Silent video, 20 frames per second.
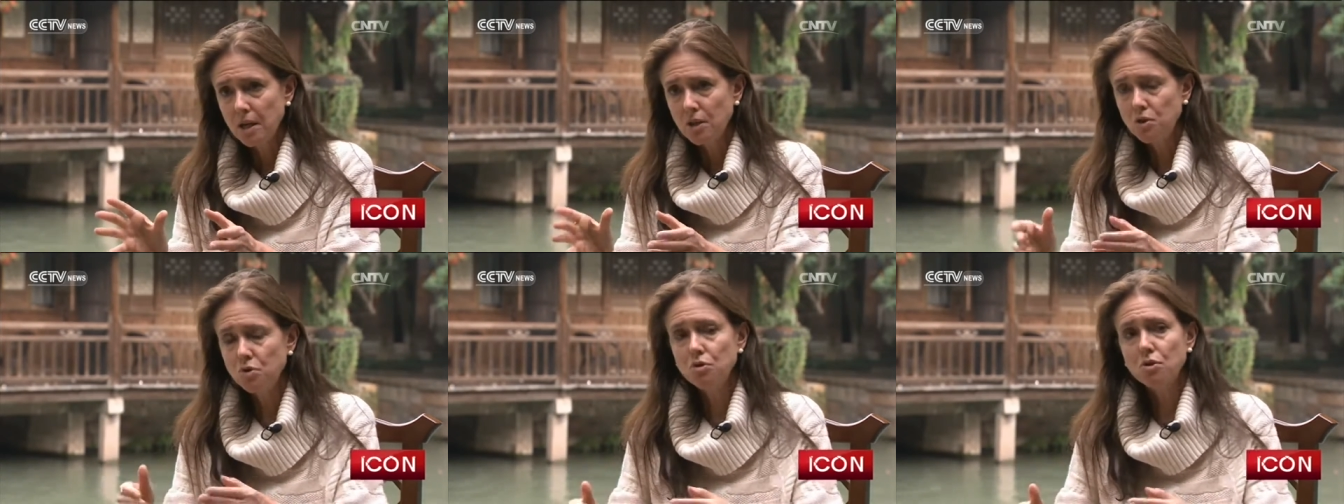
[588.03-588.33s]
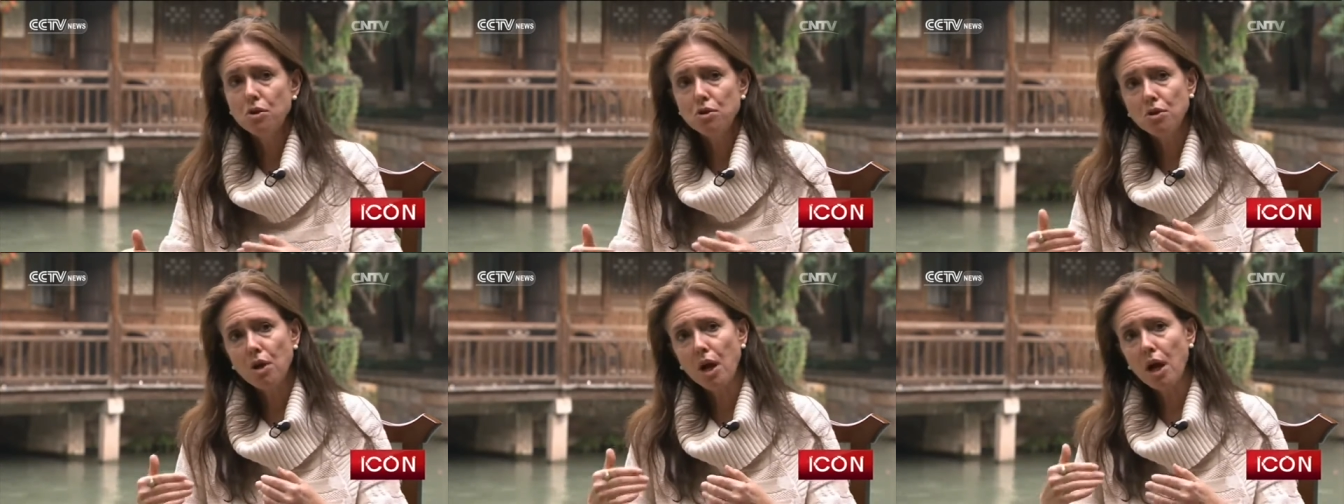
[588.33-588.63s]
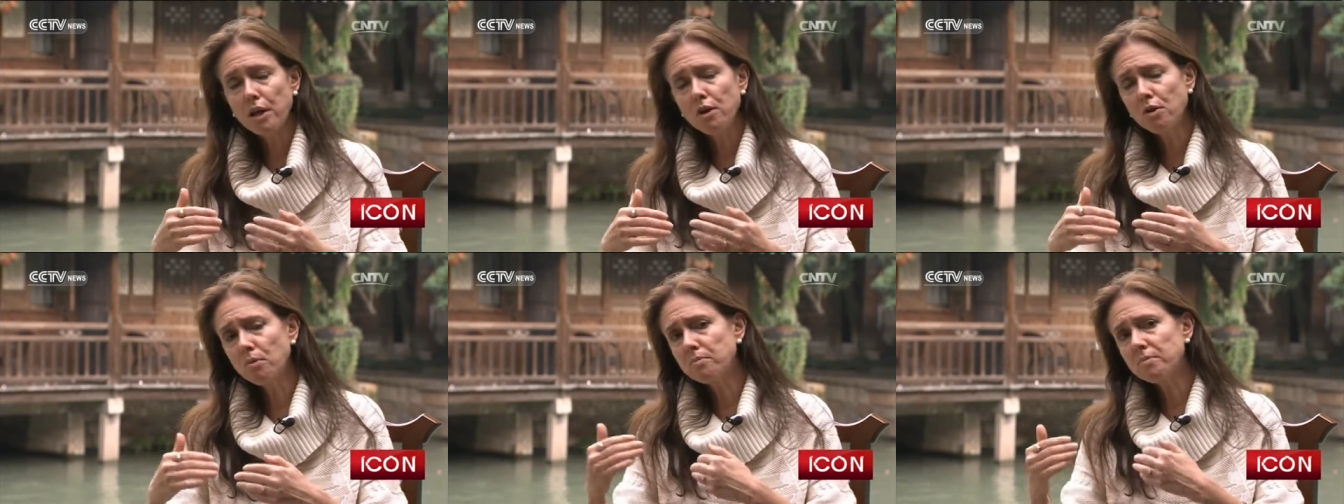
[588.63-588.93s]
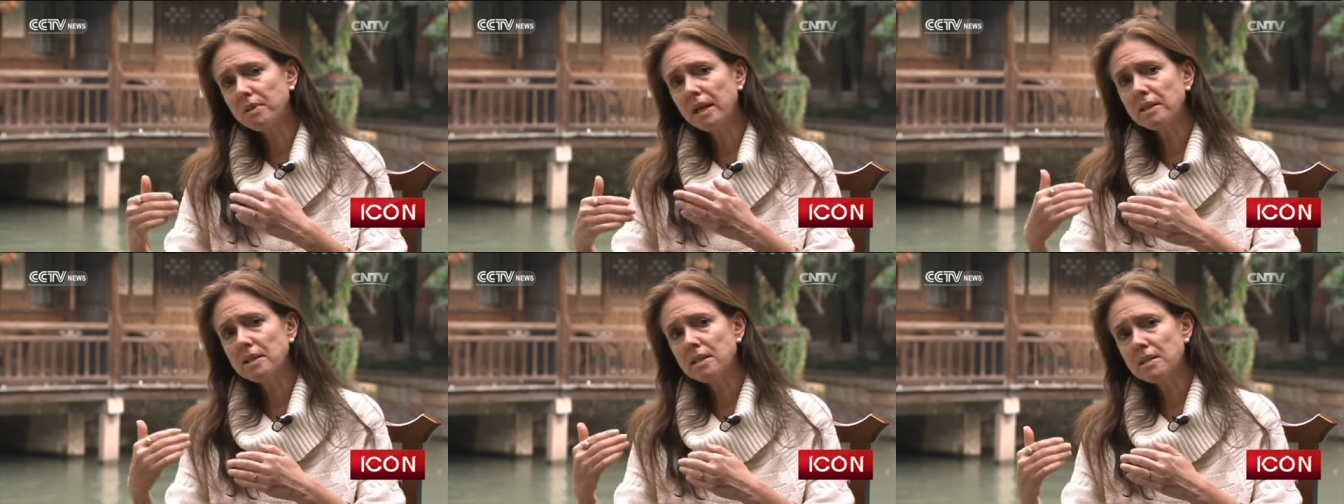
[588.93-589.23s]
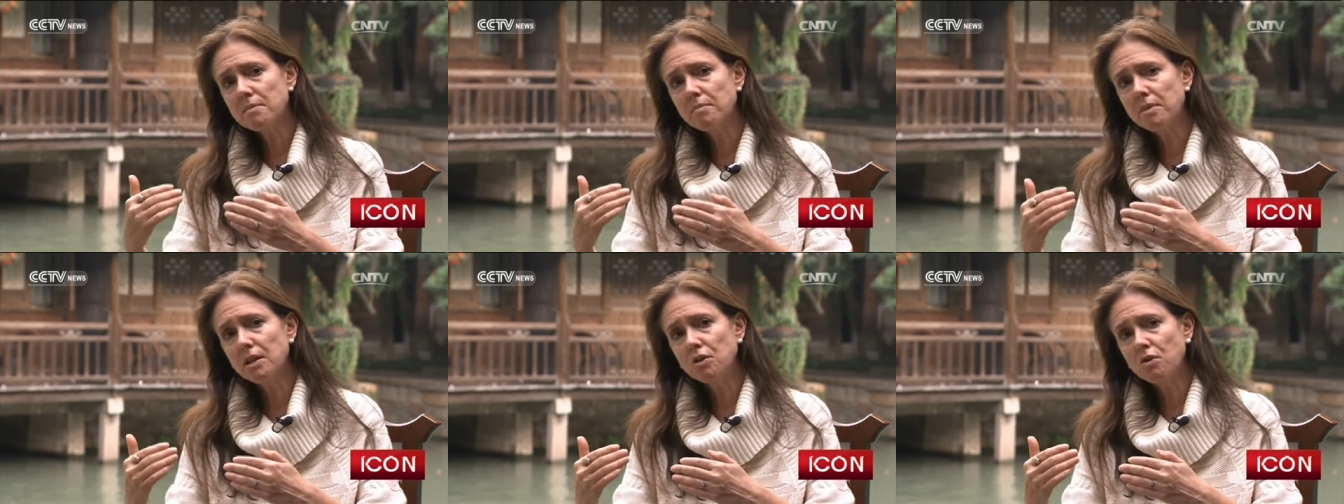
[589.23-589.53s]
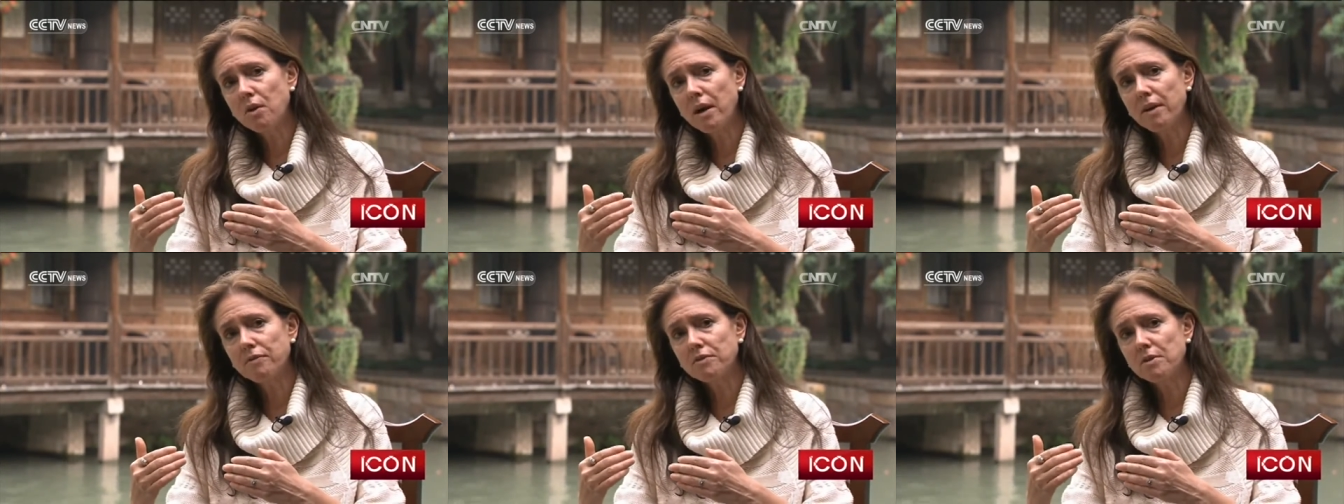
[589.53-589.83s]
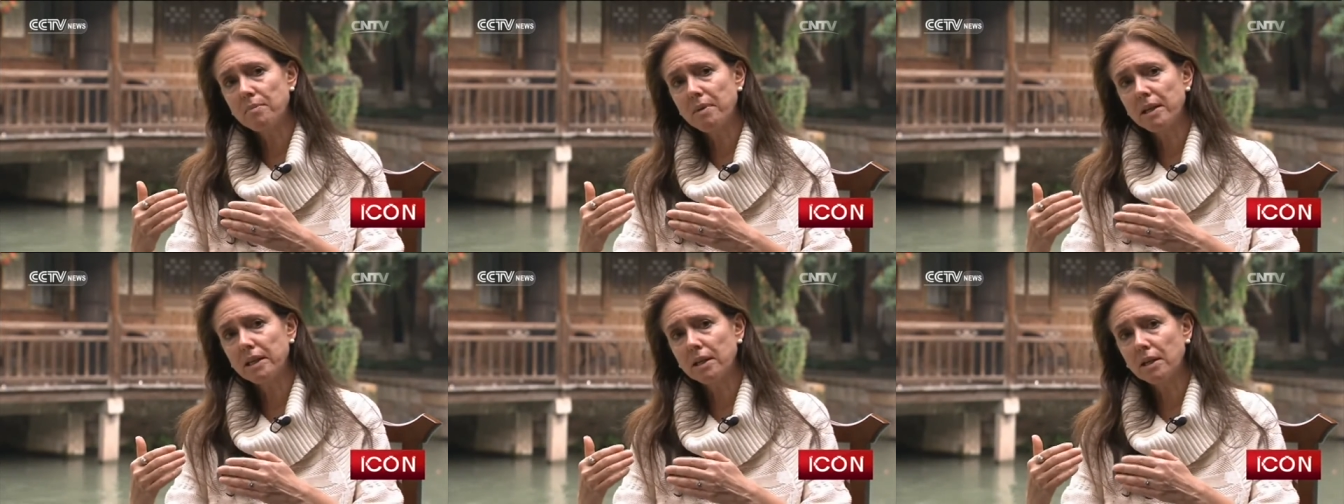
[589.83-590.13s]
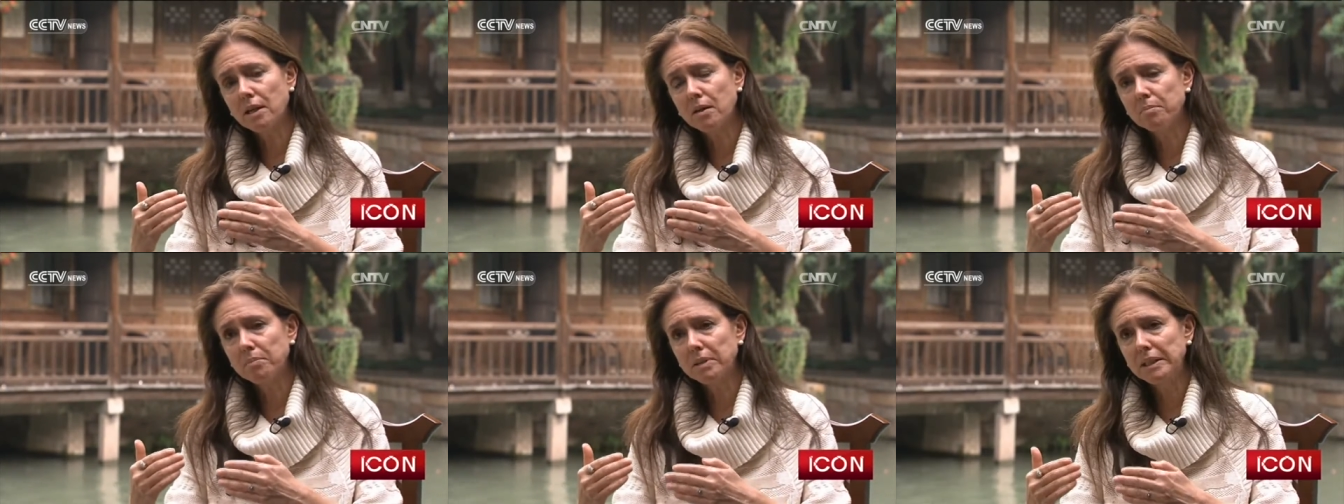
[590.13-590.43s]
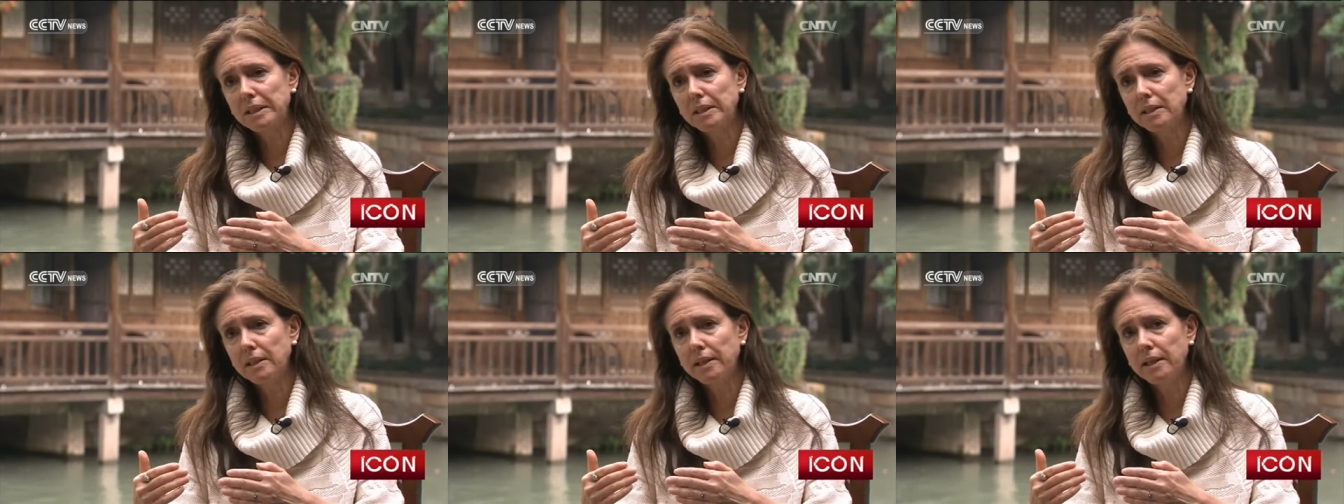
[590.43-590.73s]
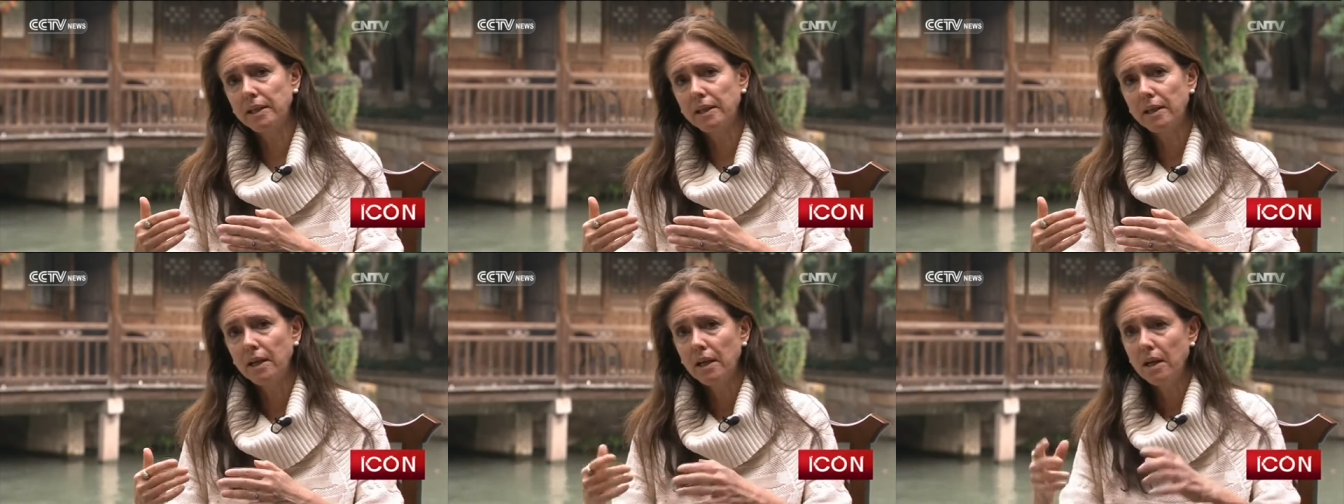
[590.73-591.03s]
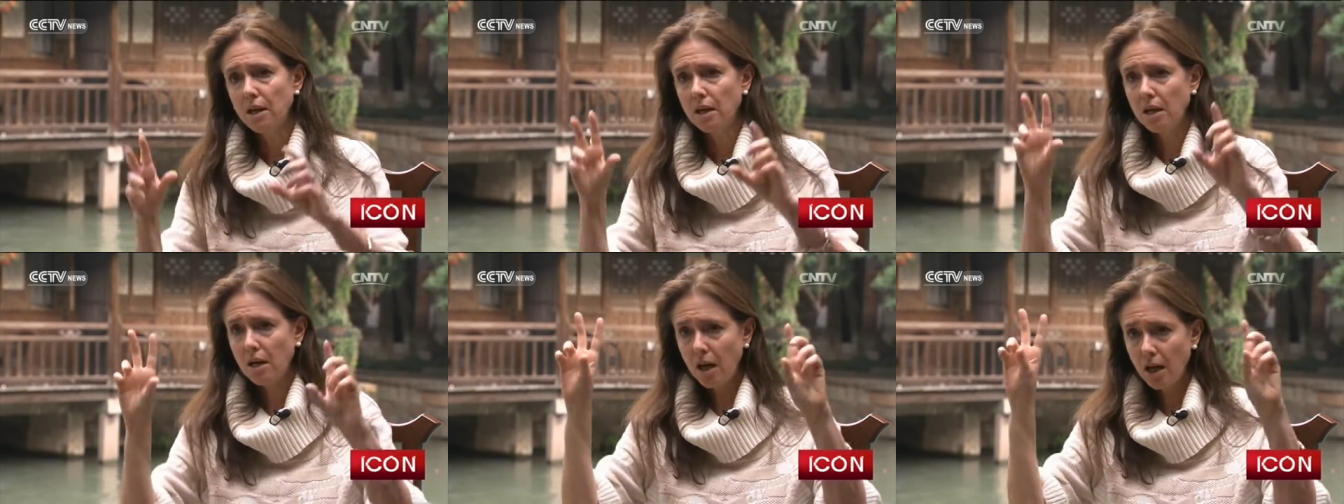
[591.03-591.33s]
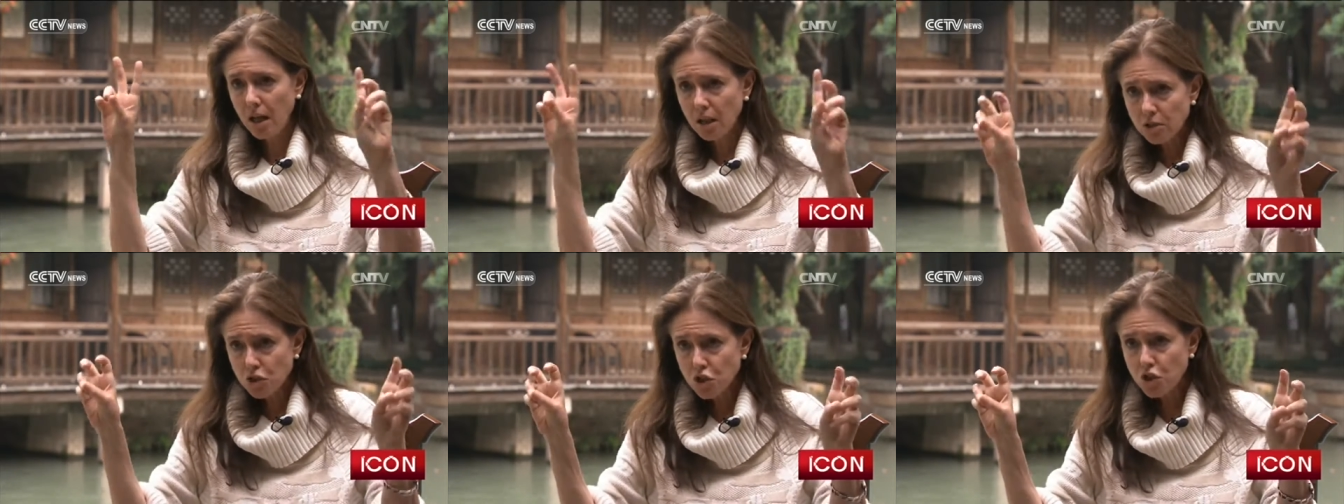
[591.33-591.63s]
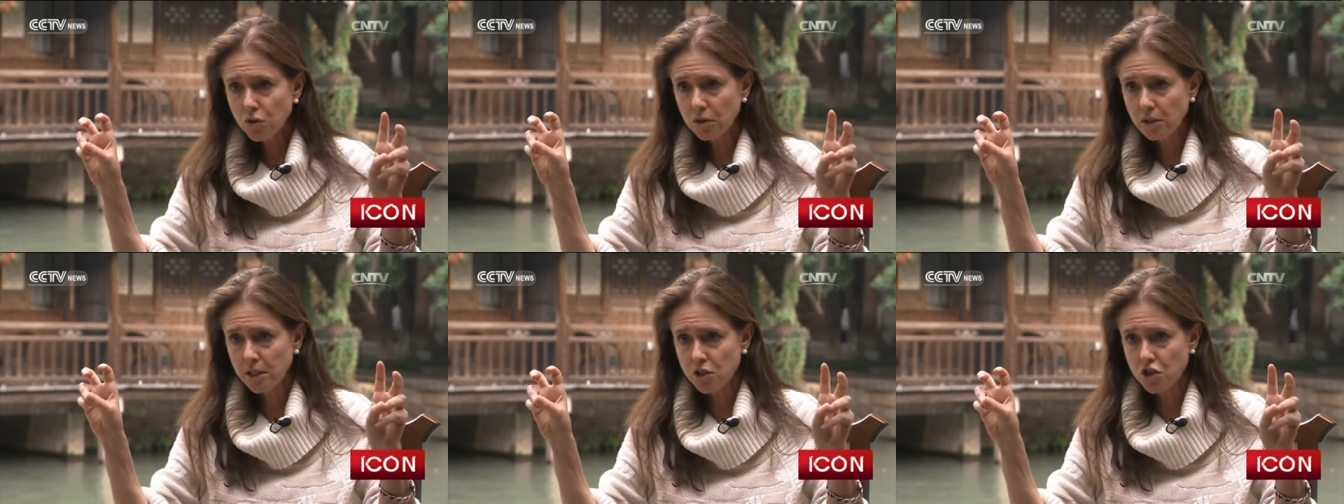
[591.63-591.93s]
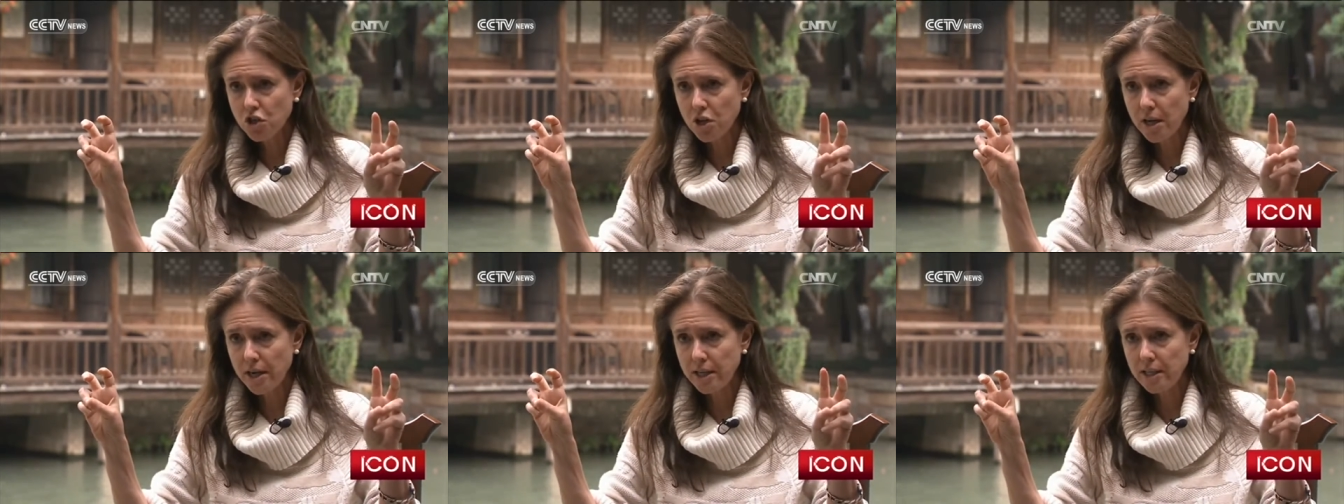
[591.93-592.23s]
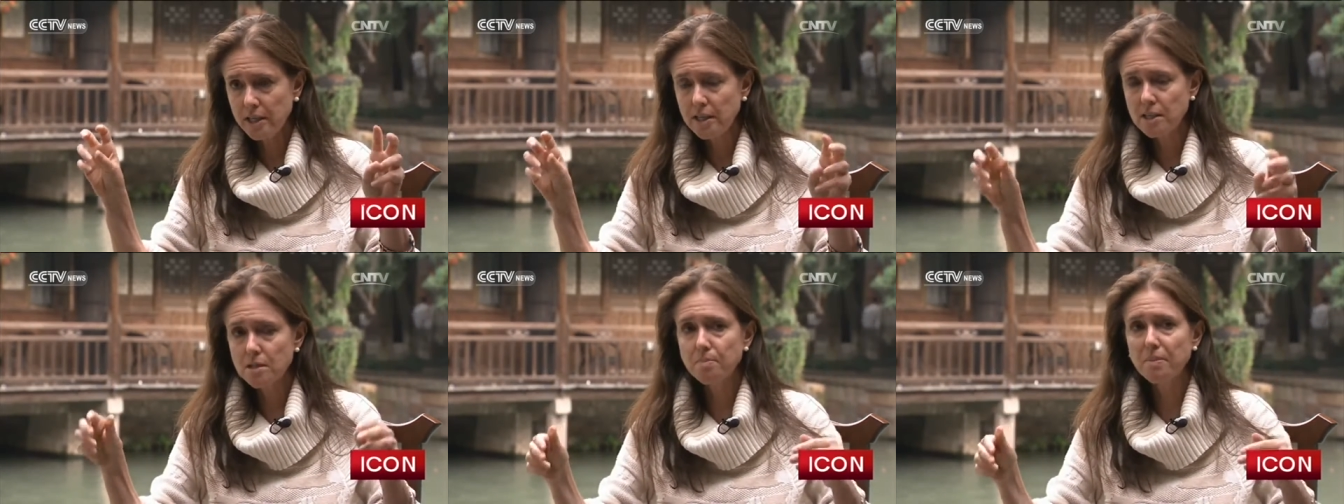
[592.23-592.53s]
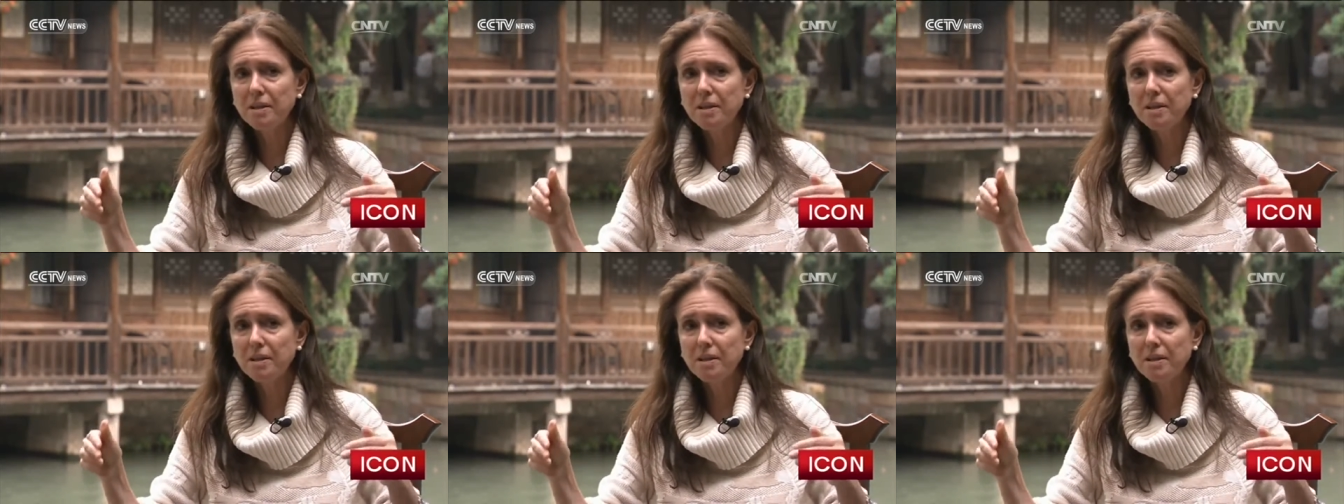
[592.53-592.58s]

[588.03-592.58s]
You, I don't, that doesn't mean you have to make it completely culturally Chinese,